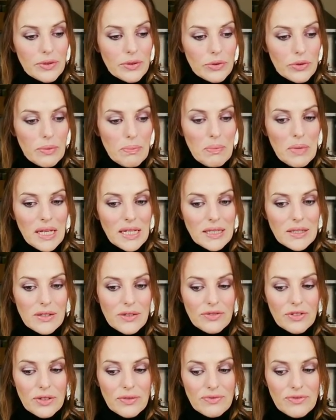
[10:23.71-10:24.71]
or a maze
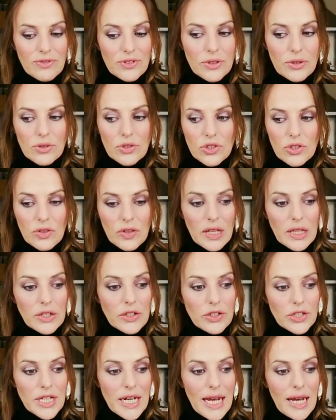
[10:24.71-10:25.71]
of confusion that
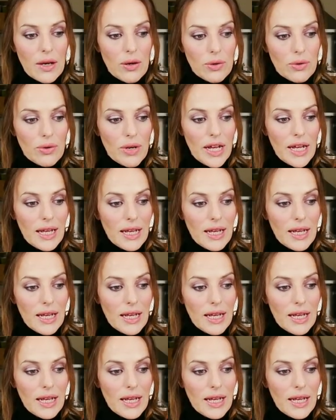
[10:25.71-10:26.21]
you're now